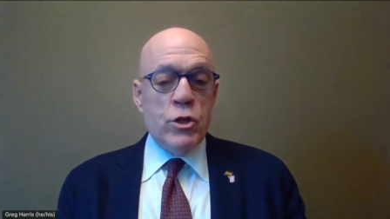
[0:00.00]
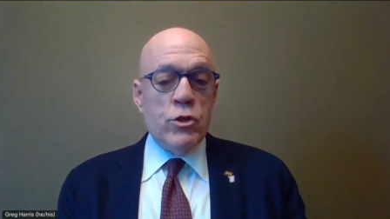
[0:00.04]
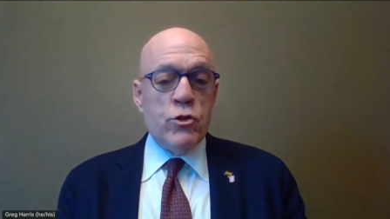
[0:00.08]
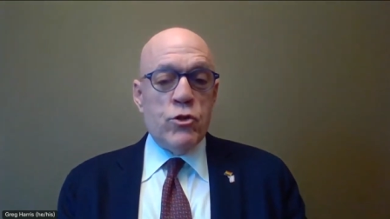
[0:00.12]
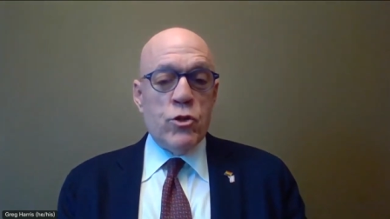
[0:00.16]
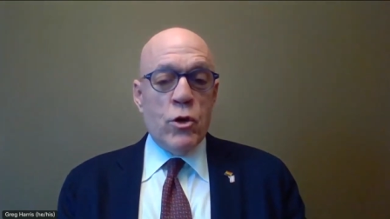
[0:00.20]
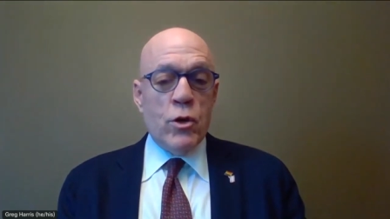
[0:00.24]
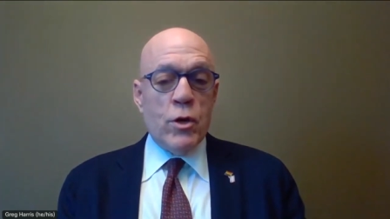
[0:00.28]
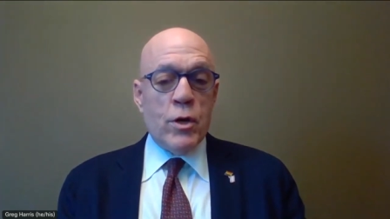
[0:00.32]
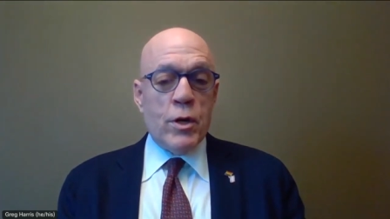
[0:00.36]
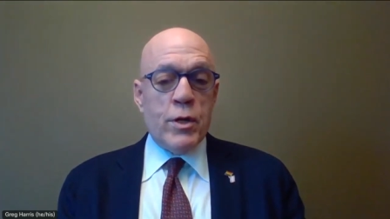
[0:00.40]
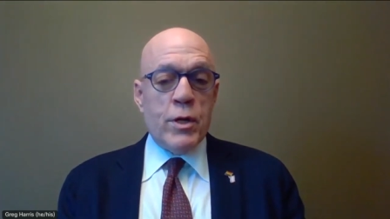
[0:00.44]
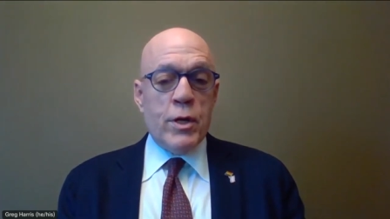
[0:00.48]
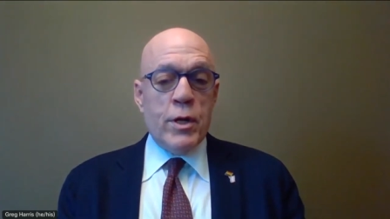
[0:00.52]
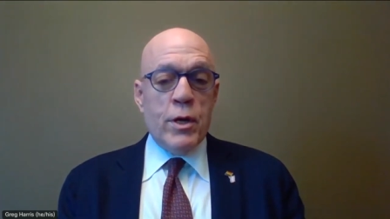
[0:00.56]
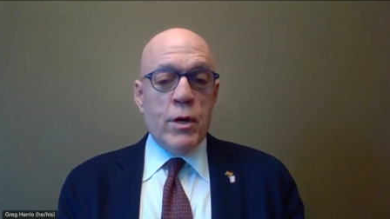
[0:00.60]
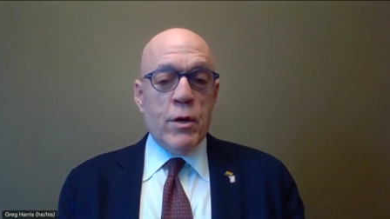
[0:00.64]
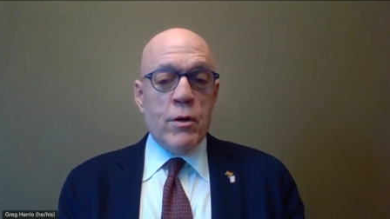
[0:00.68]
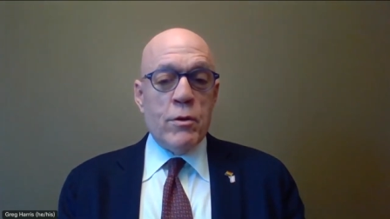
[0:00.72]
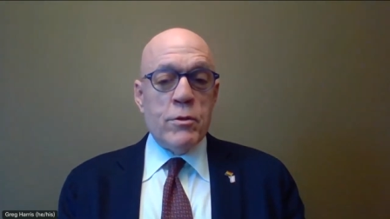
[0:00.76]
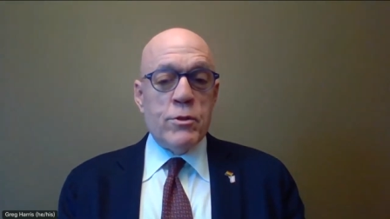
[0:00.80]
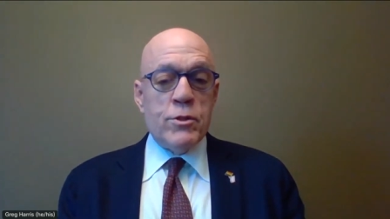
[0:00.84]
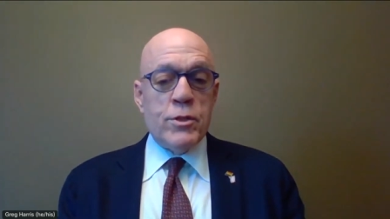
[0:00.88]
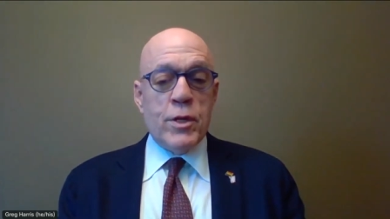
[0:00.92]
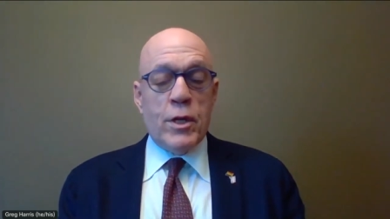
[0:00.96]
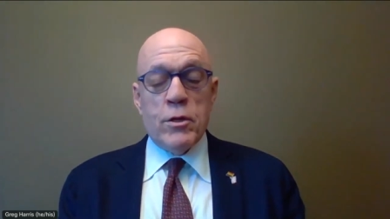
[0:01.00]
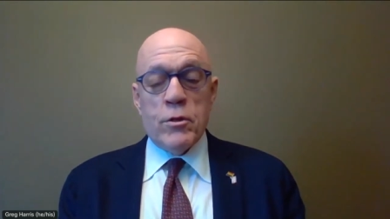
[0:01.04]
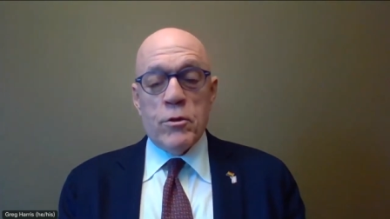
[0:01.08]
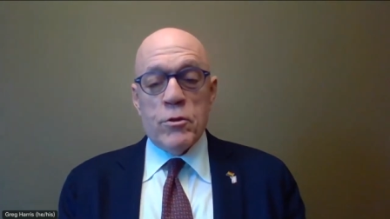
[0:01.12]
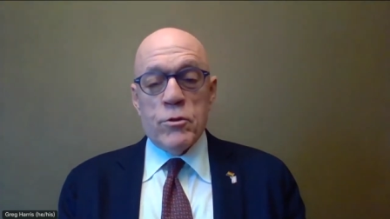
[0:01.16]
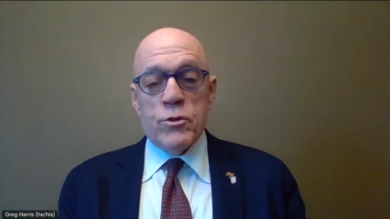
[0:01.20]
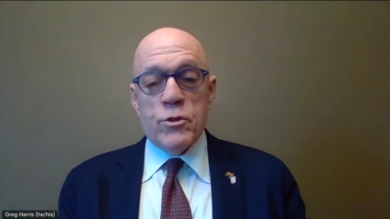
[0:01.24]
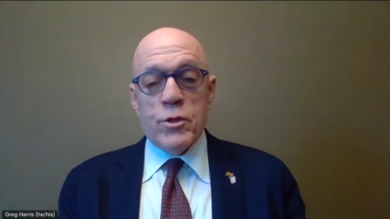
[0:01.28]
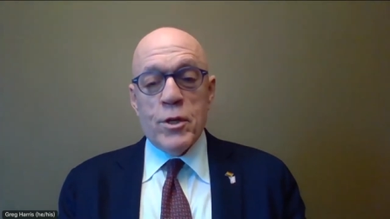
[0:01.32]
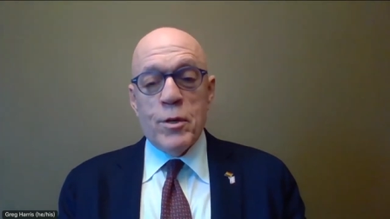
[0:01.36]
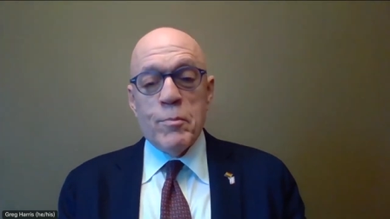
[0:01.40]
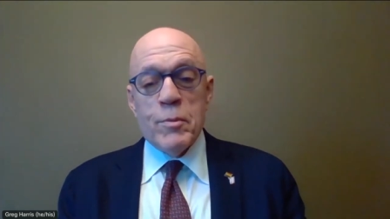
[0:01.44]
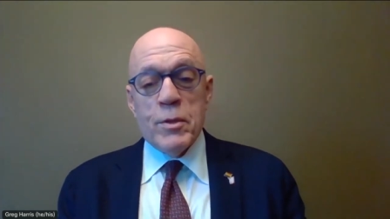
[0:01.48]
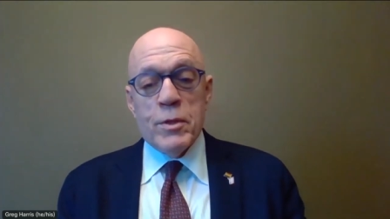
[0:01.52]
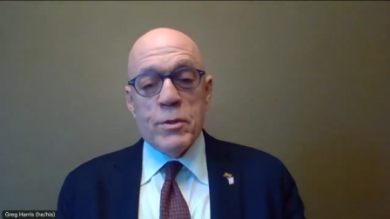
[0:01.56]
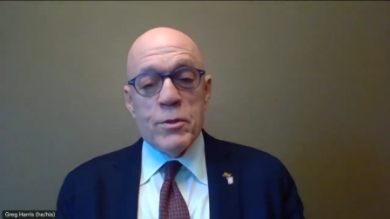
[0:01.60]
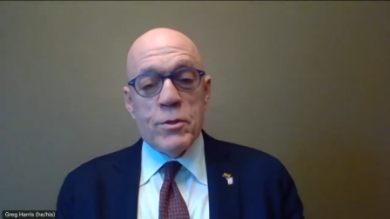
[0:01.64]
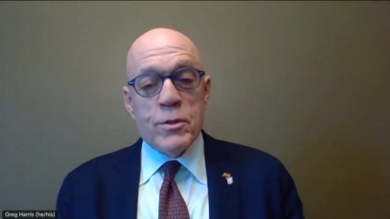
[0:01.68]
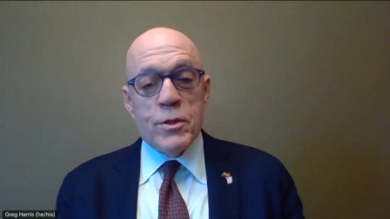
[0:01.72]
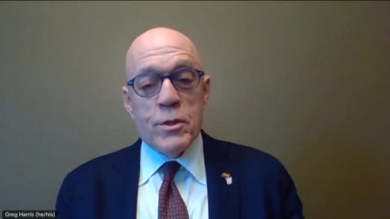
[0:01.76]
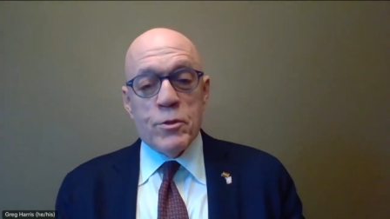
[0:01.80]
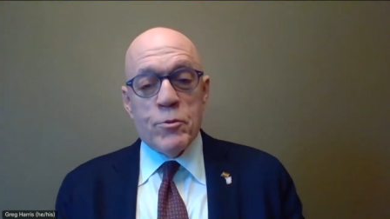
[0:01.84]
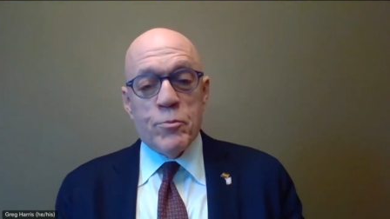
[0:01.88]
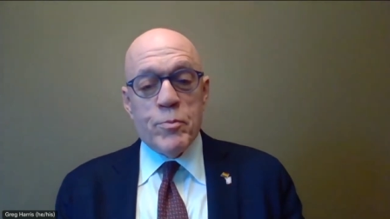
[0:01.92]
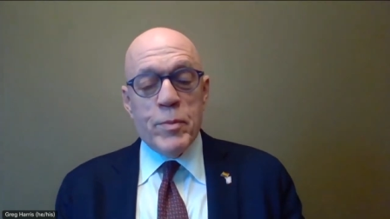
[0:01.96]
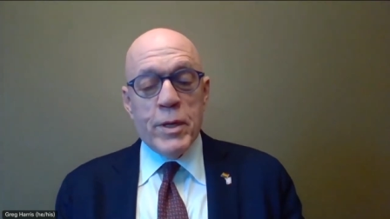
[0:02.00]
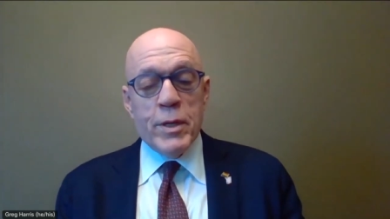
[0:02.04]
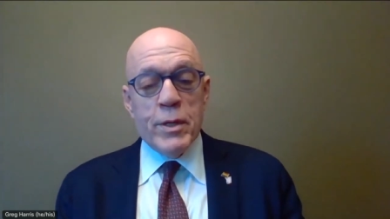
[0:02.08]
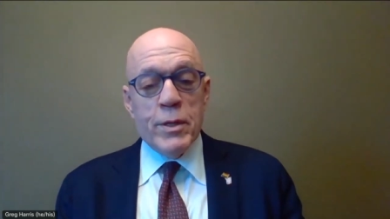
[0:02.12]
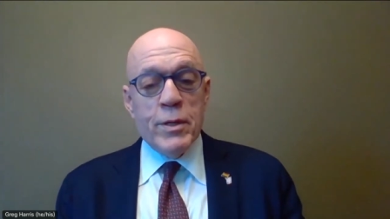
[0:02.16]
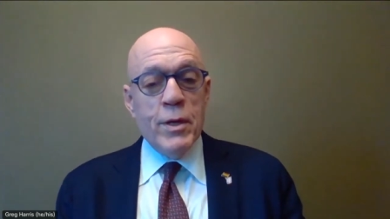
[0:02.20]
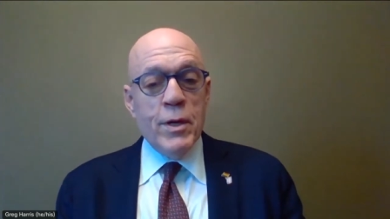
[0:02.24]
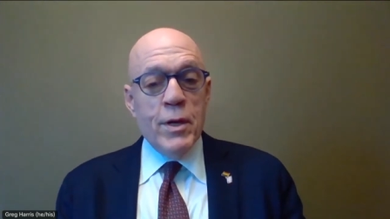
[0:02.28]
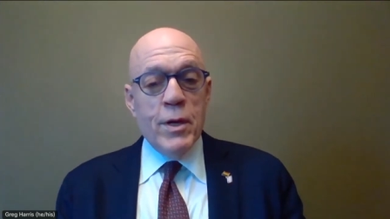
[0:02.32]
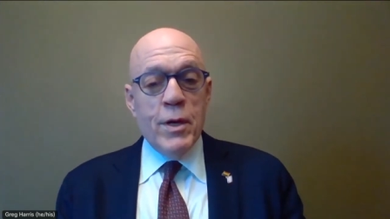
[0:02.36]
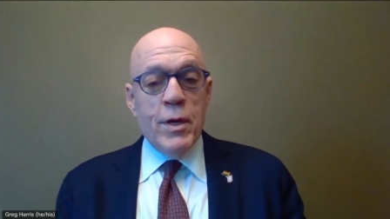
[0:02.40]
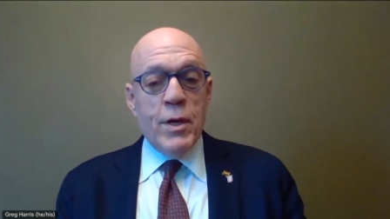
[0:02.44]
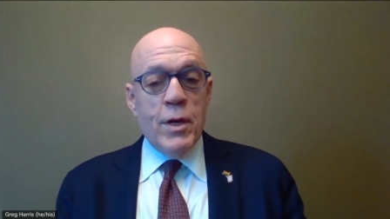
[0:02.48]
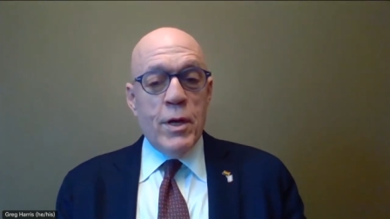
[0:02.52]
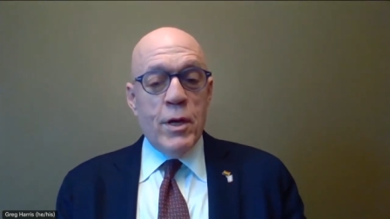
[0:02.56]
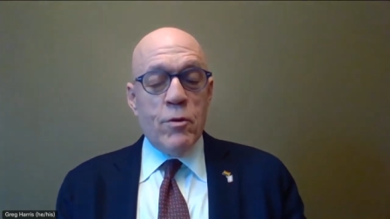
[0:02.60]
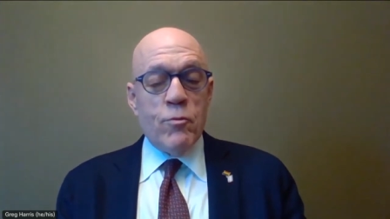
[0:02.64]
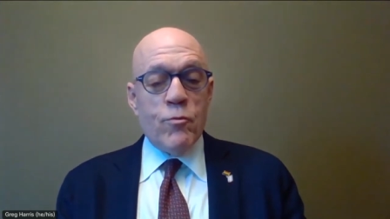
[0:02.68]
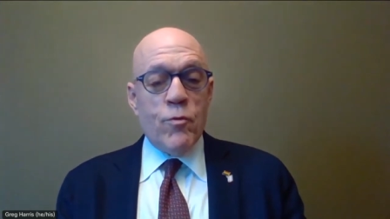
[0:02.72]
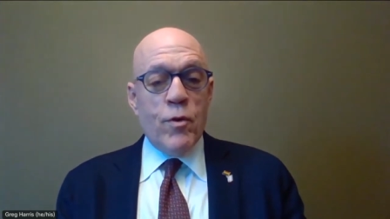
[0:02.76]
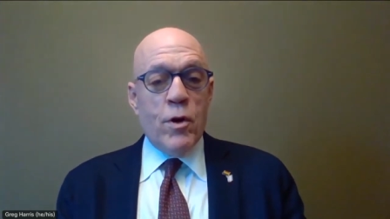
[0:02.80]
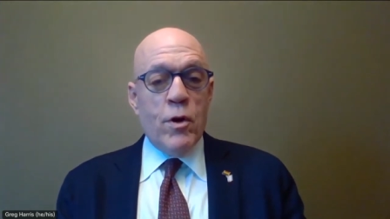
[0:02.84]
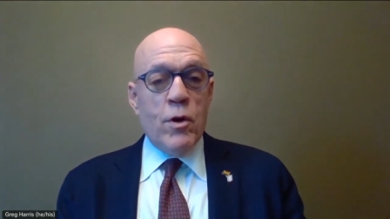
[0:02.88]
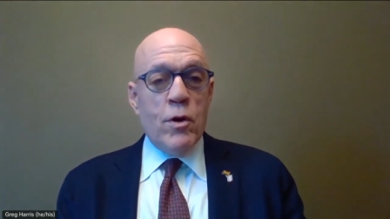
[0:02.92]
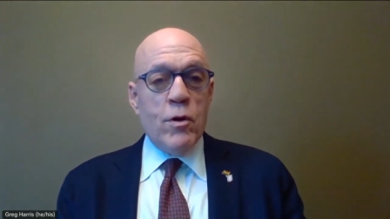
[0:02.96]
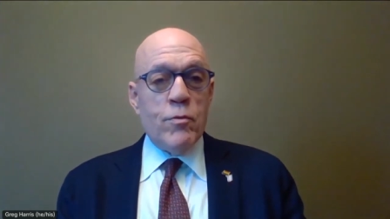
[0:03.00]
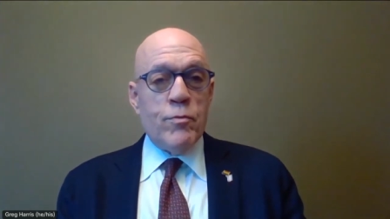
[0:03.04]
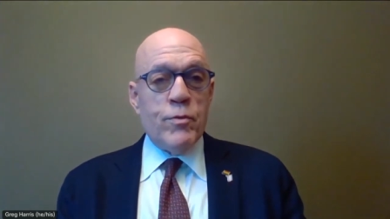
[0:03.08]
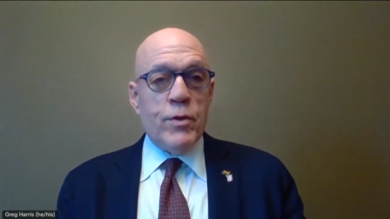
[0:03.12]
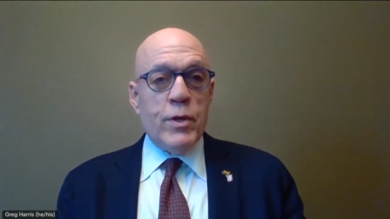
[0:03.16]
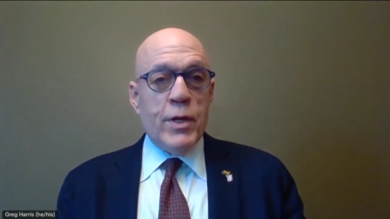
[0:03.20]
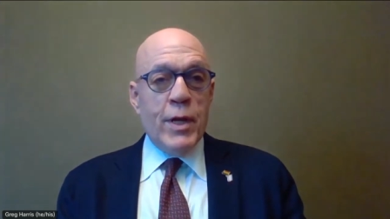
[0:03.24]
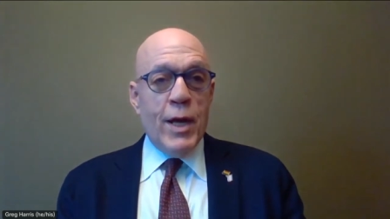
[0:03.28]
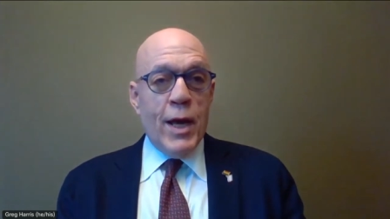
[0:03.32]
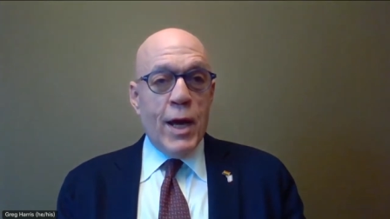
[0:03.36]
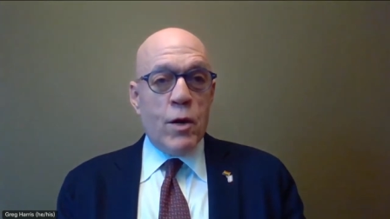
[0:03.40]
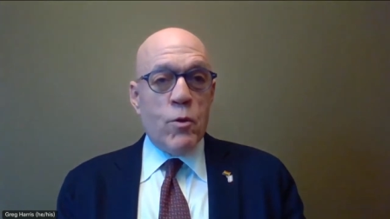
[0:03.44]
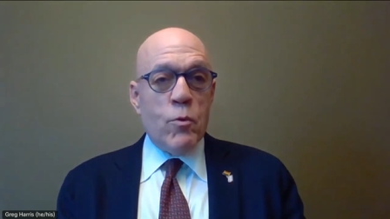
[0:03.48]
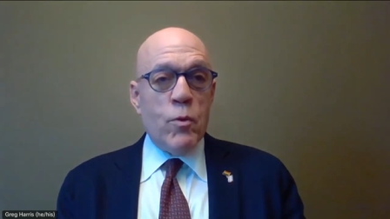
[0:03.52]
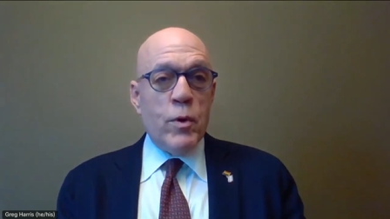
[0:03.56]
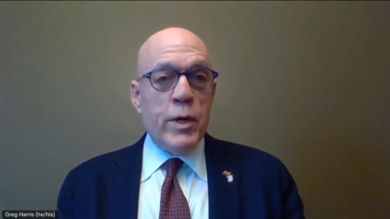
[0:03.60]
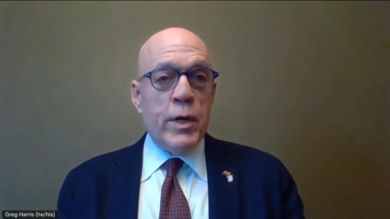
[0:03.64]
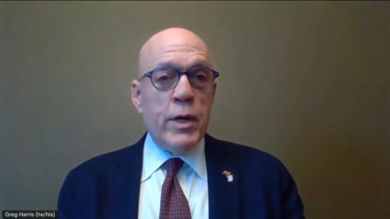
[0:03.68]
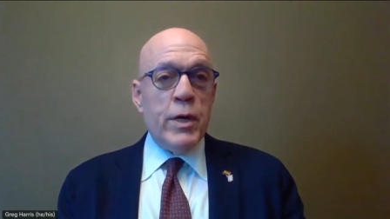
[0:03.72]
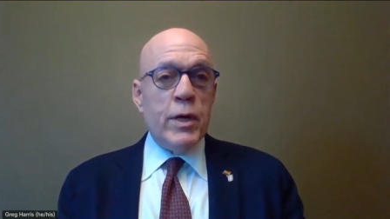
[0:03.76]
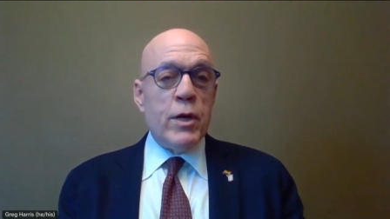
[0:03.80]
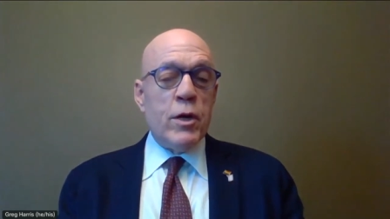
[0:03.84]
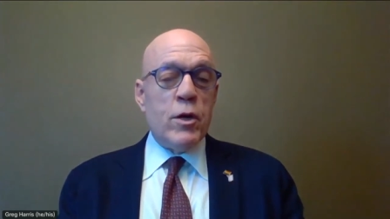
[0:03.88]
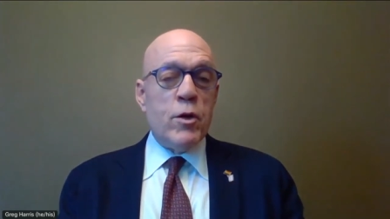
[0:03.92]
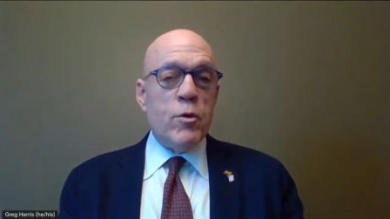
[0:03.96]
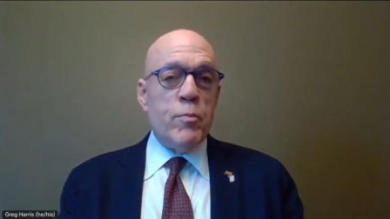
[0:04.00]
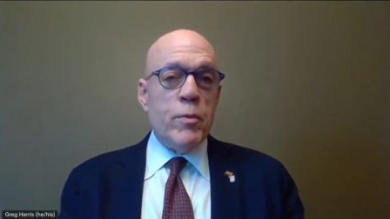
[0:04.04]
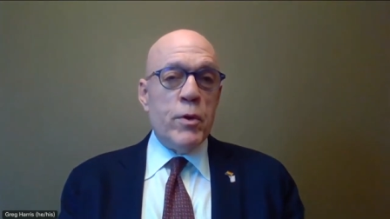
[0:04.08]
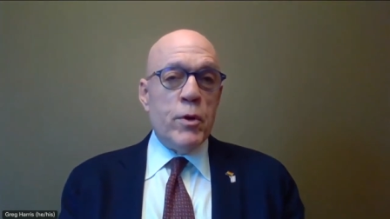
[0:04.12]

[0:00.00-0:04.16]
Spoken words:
she took. Senator Simmons has been involved in equity,